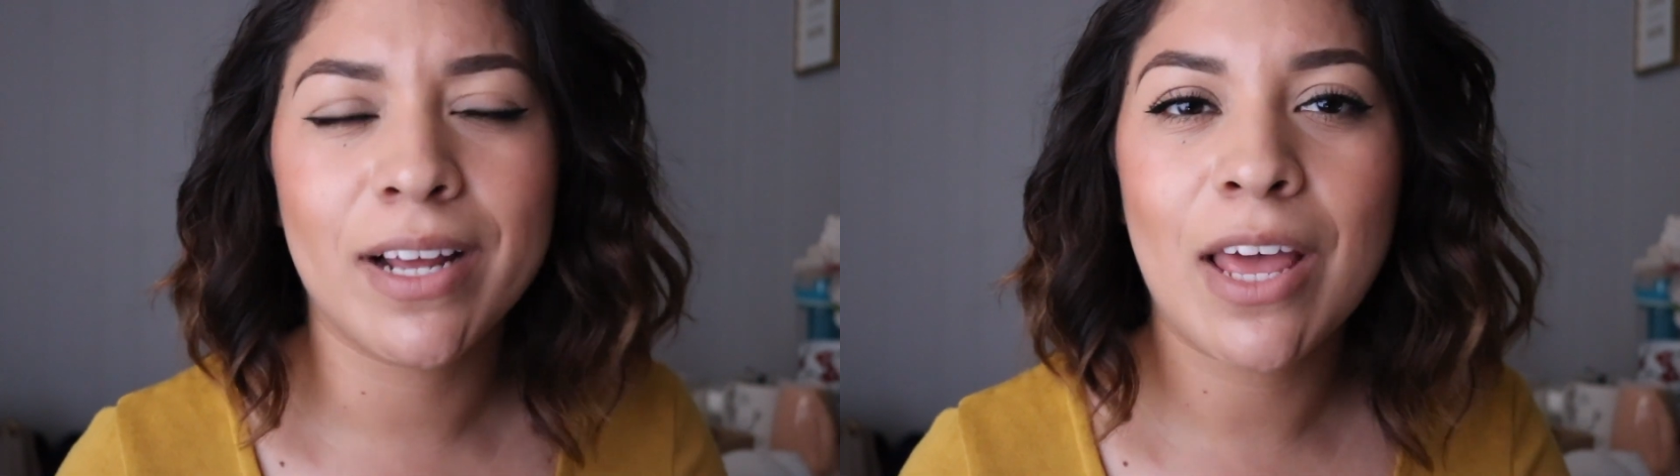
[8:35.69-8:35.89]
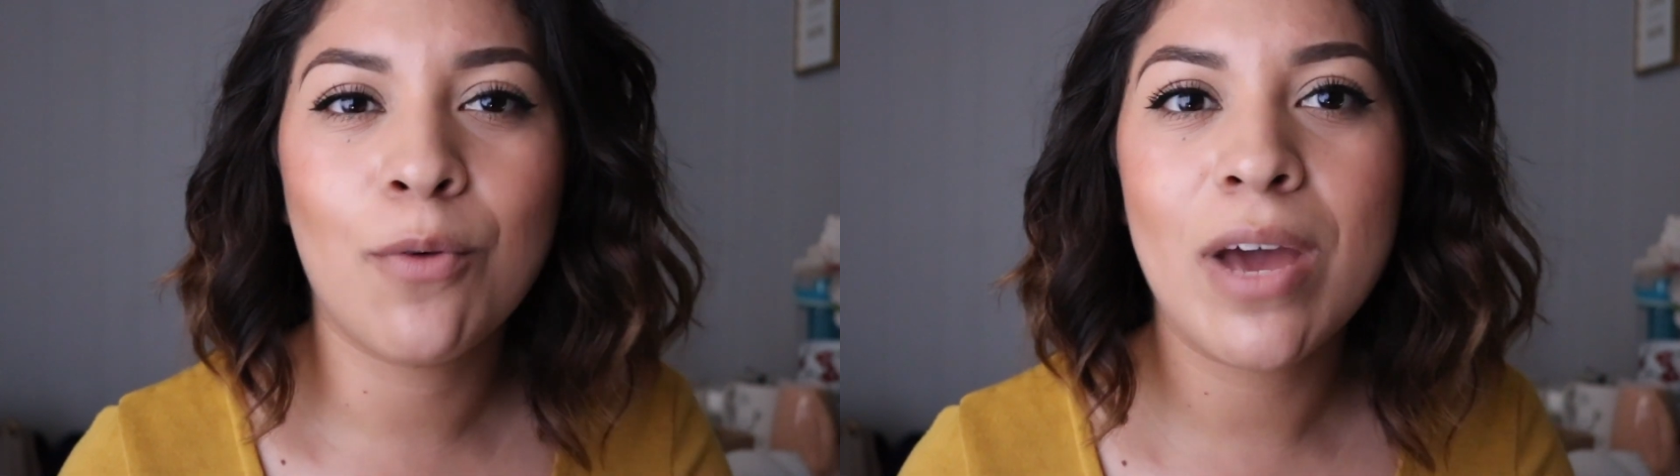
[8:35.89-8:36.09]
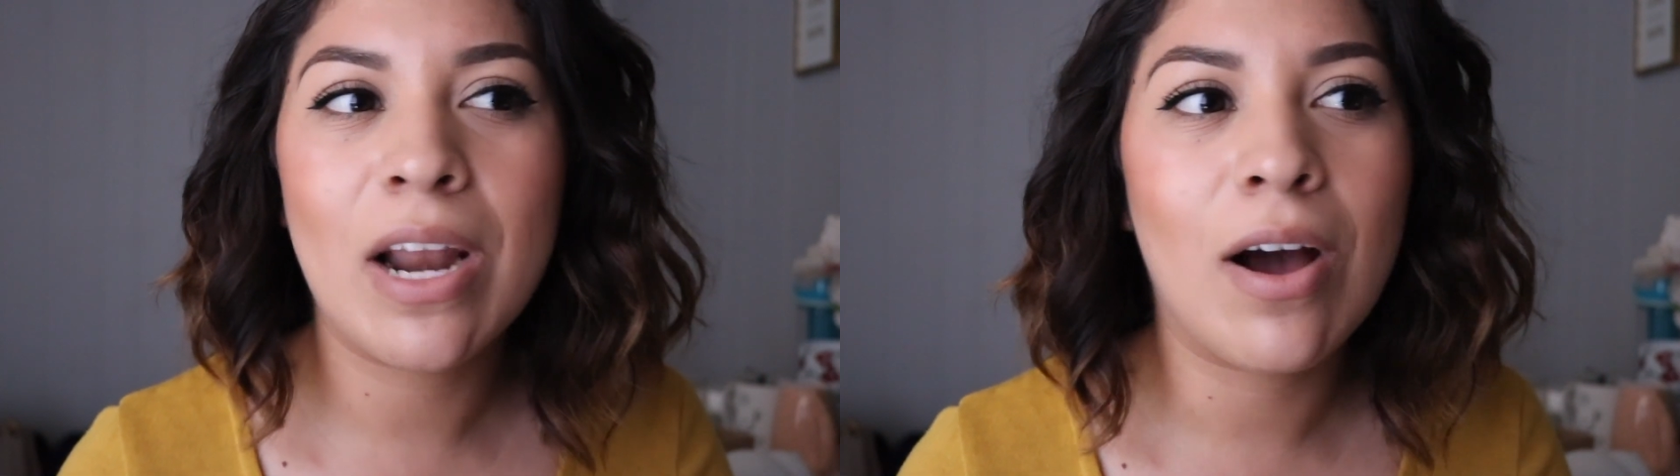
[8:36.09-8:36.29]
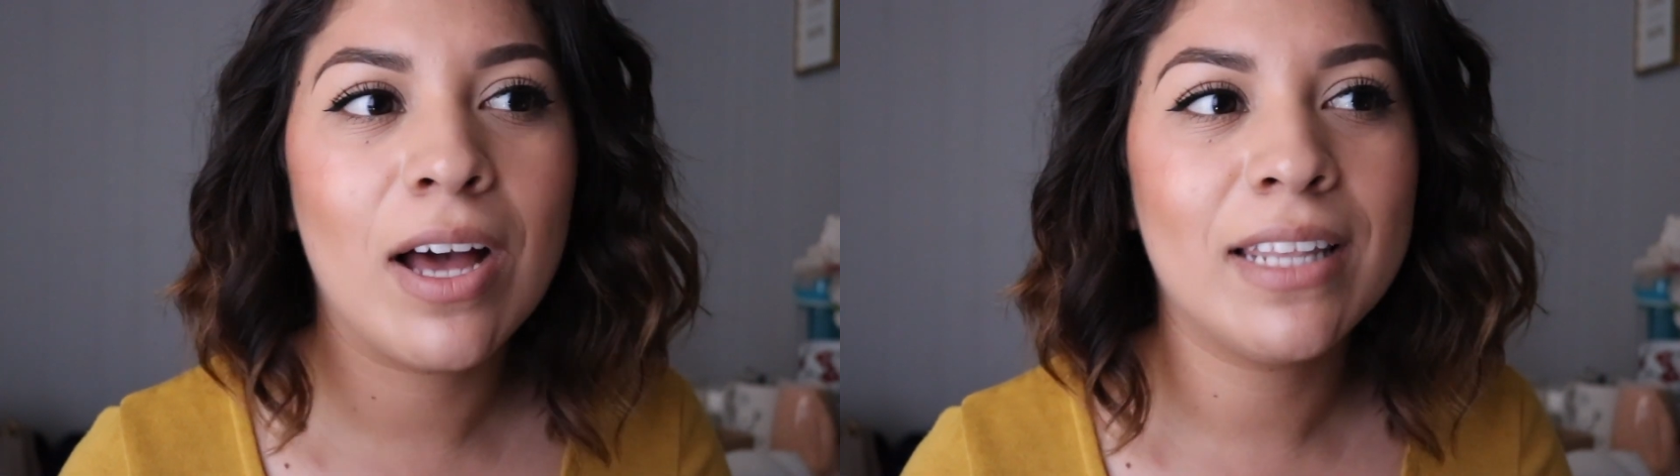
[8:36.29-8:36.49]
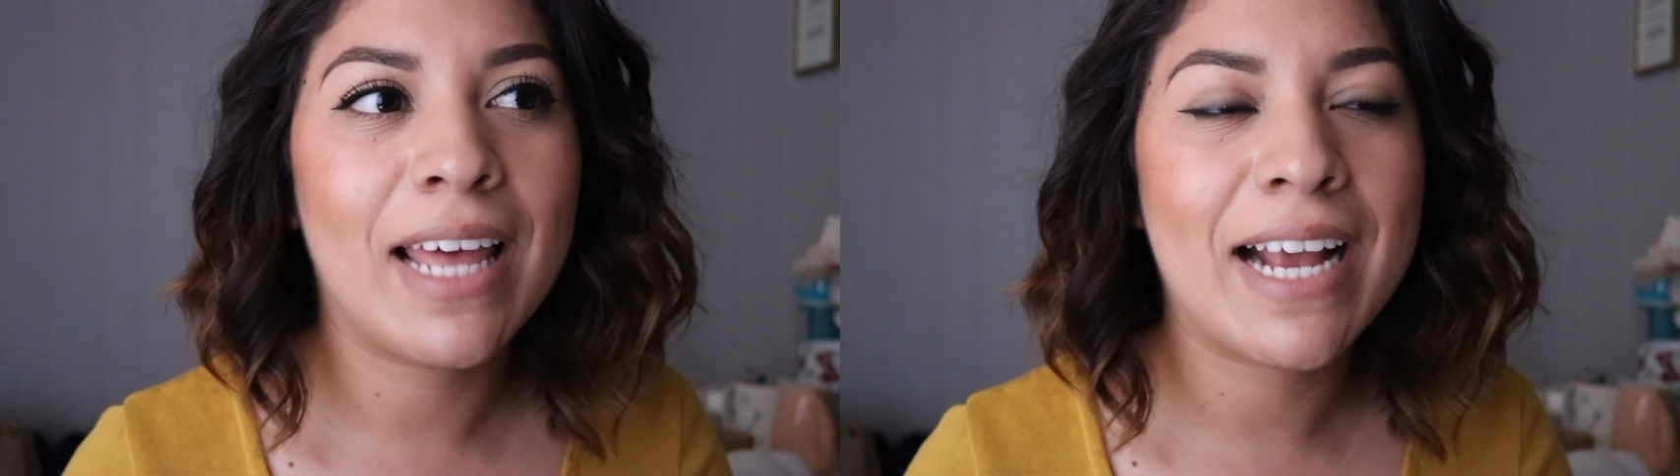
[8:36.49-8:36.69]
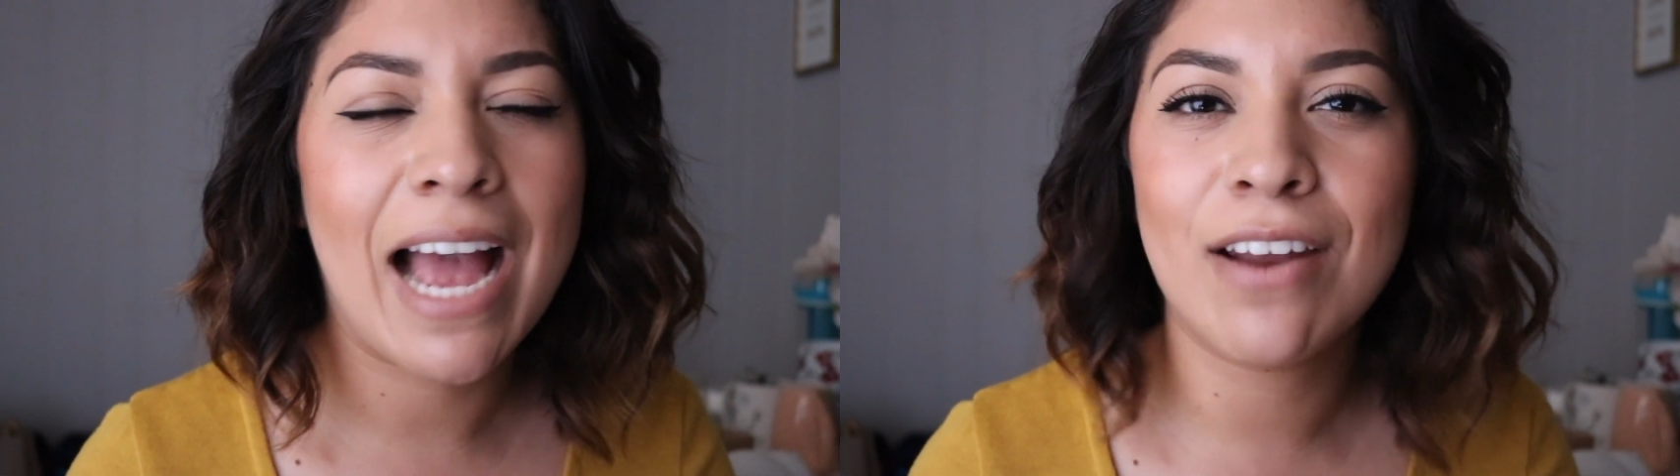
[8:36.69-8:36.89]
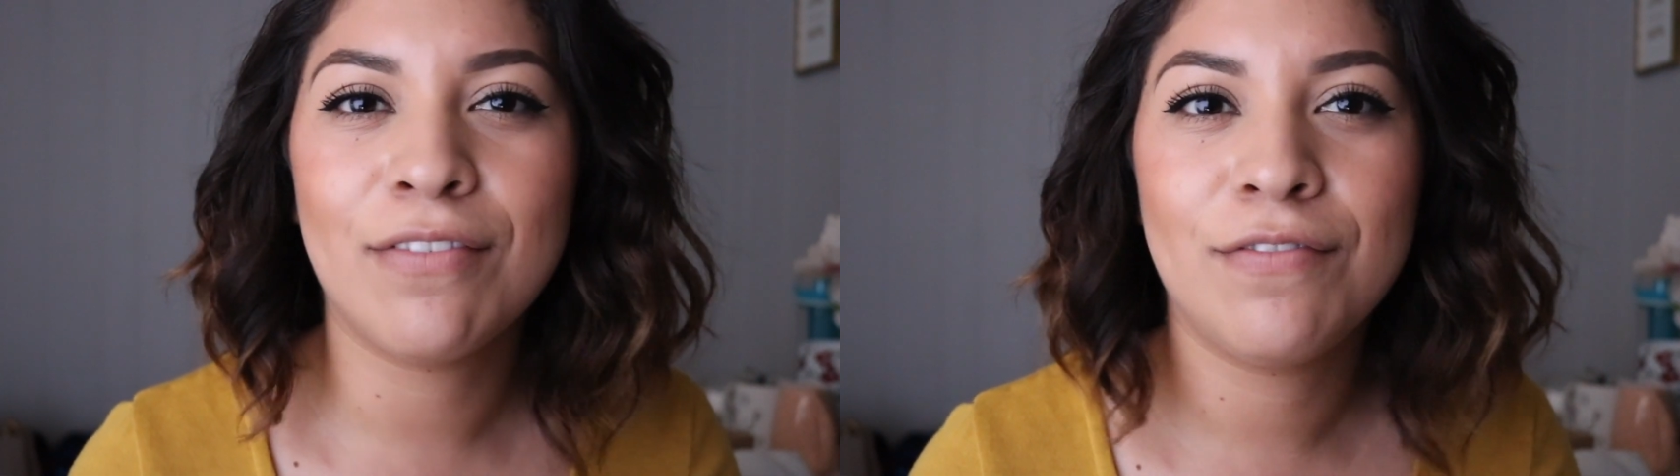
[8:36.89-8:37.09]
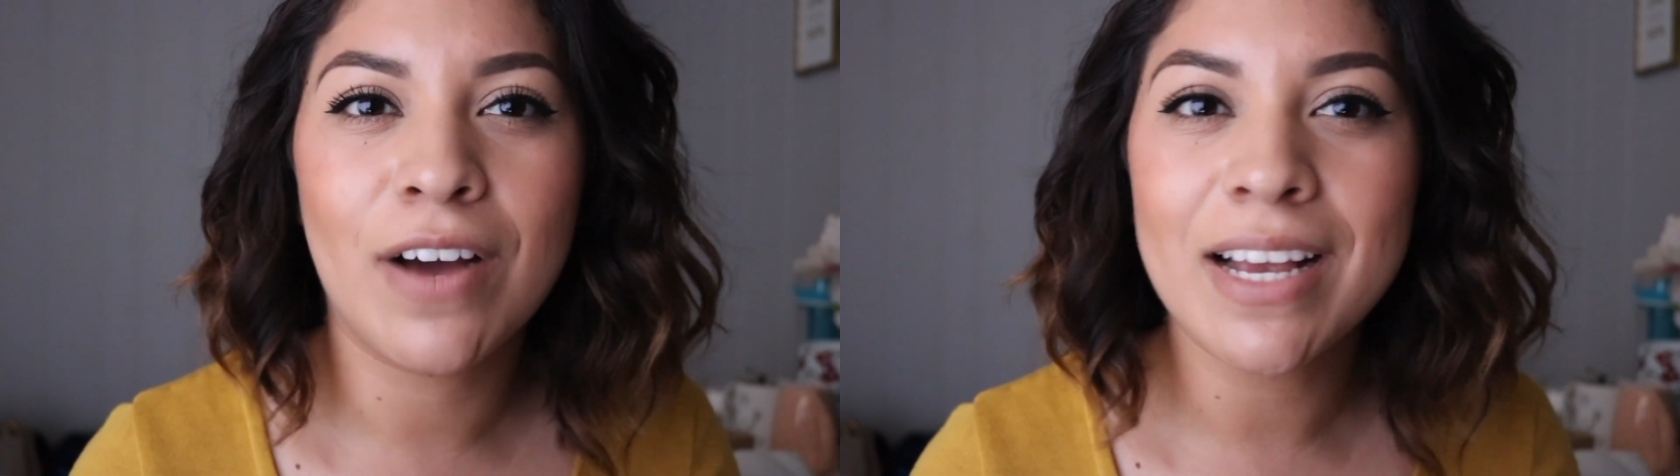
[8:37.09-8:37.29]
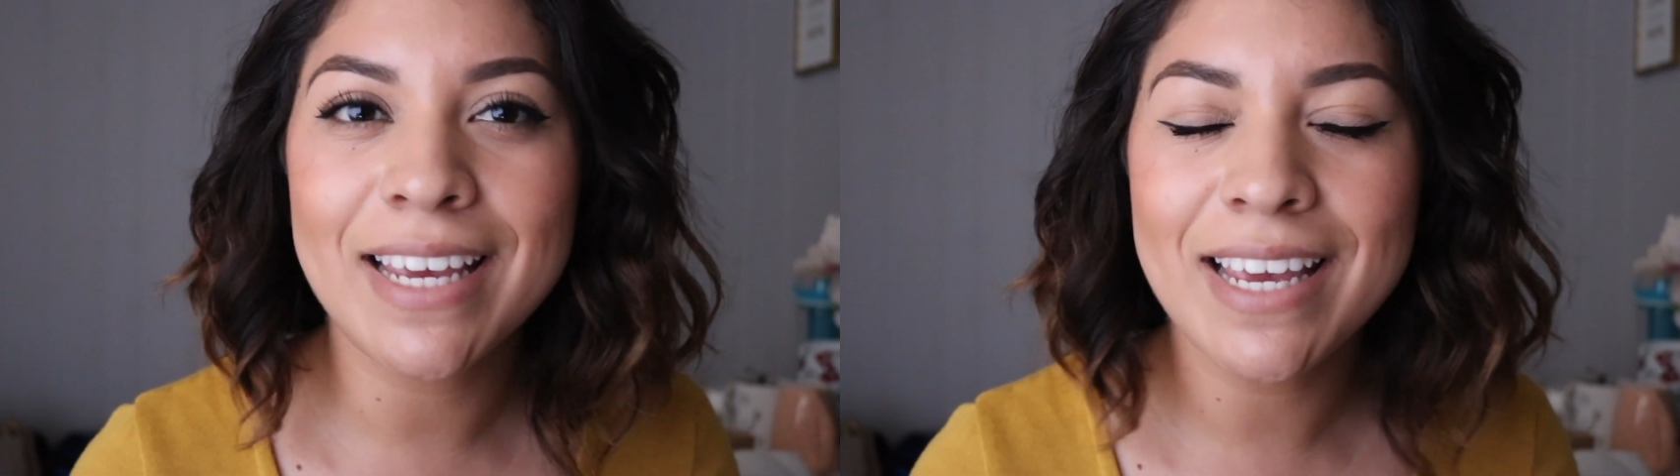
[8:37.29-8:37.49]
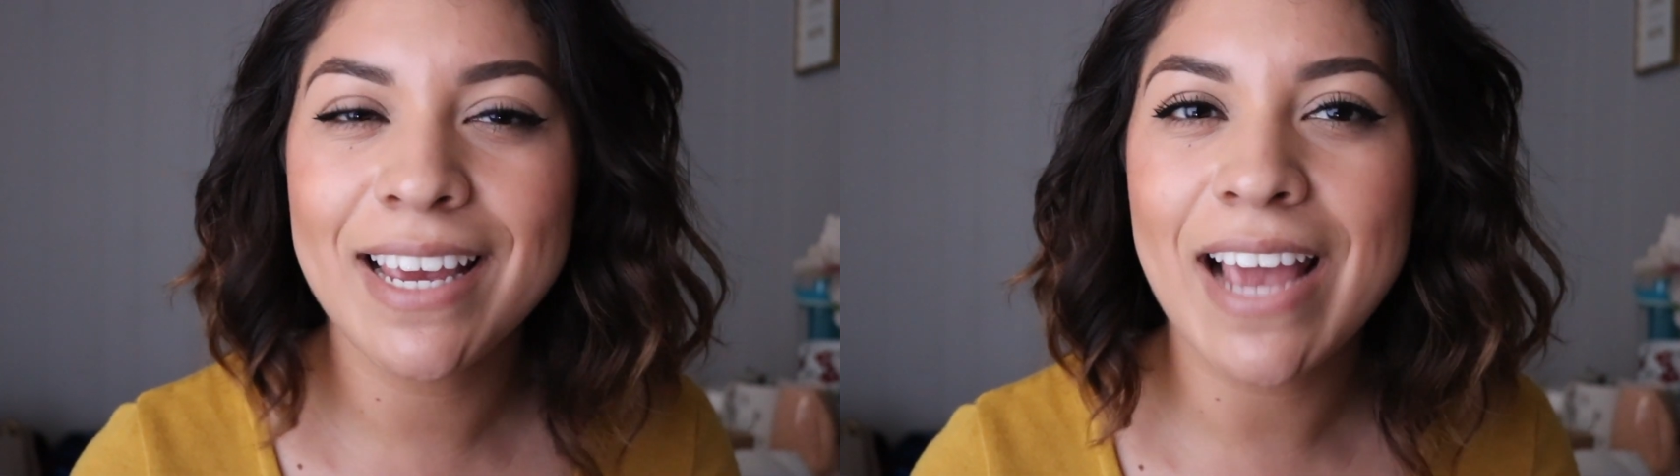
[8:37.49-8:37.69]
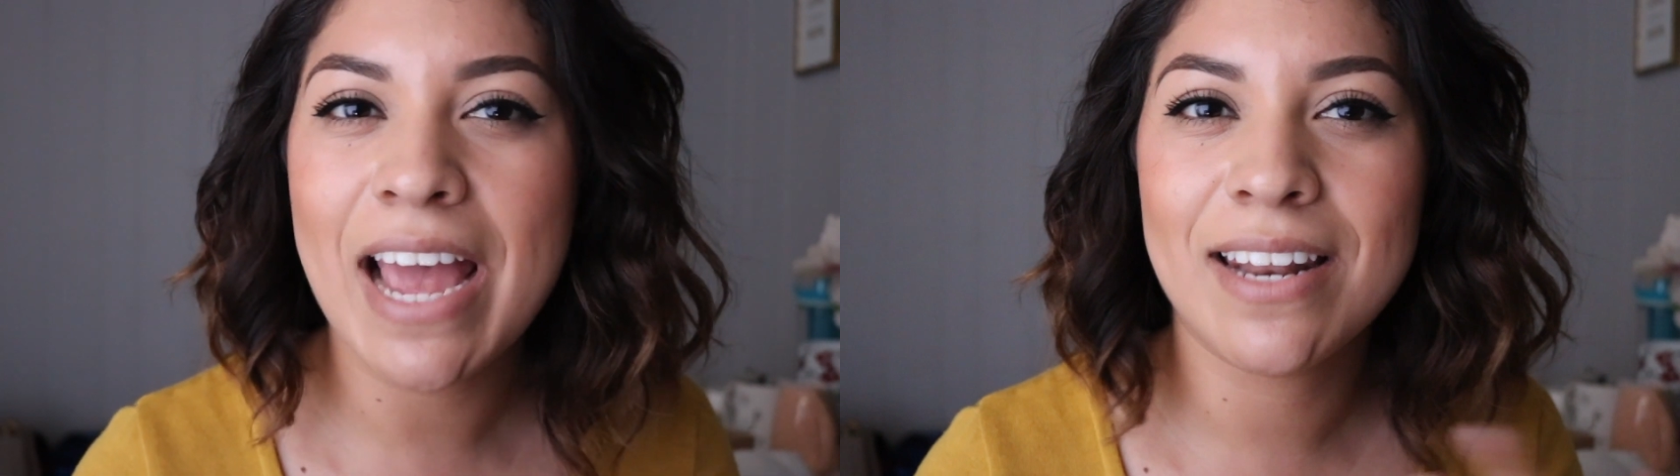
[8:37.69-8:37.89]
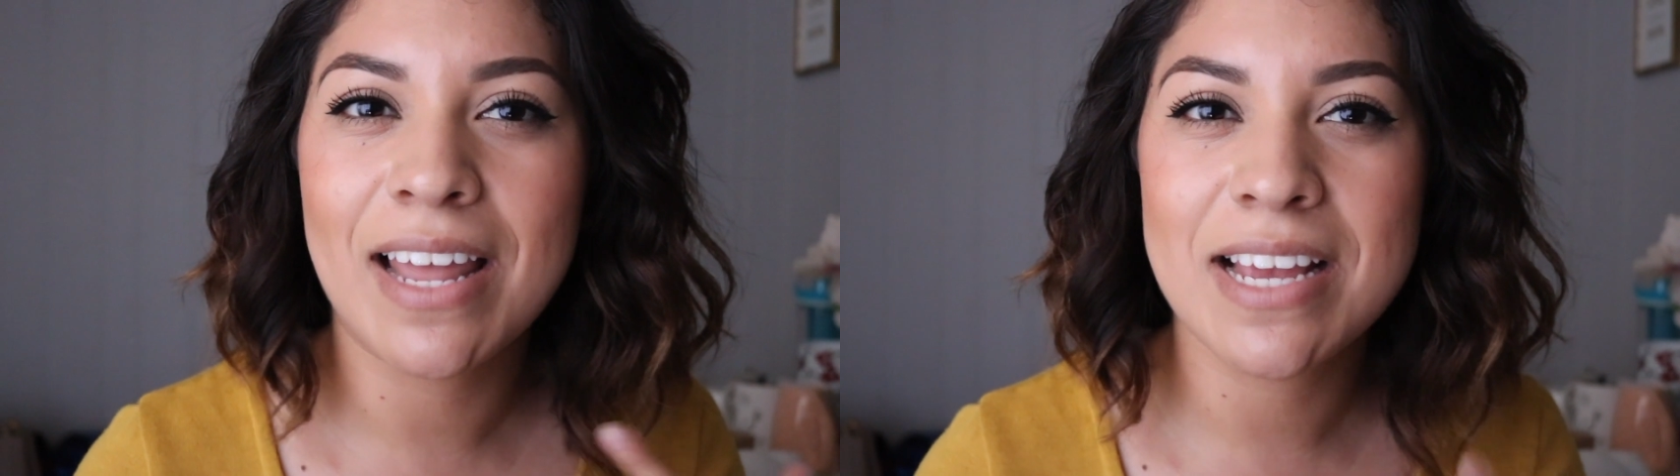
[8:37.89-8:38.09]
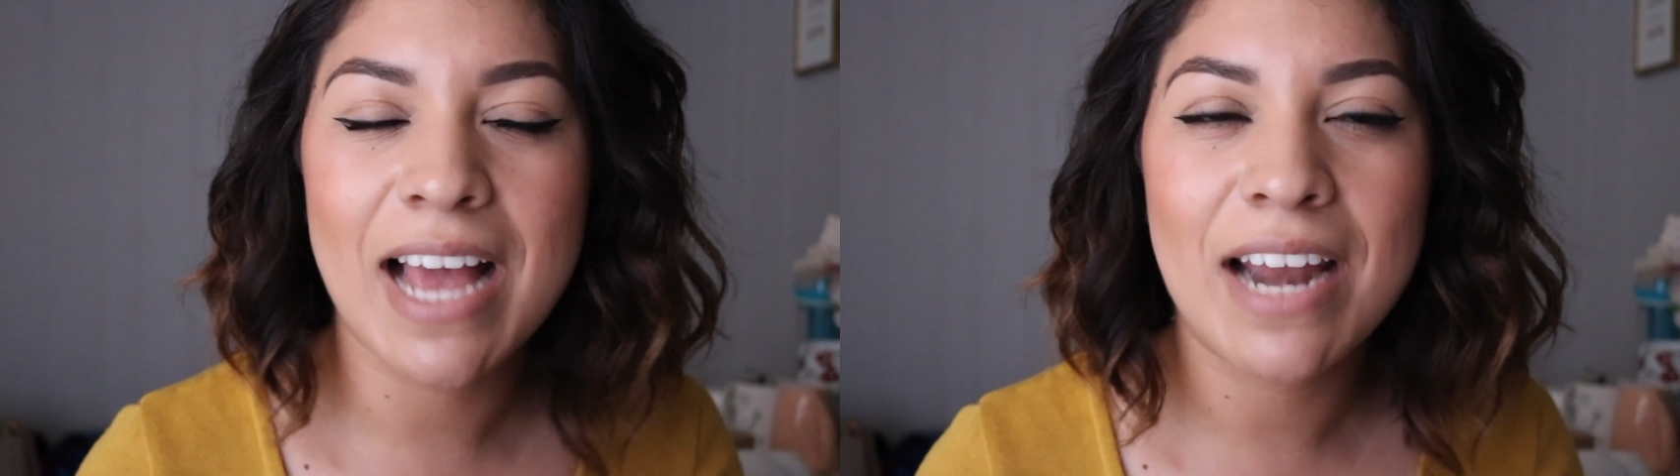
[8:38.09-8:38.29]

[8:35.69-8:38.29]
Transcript: It like went on like kind of funky and like it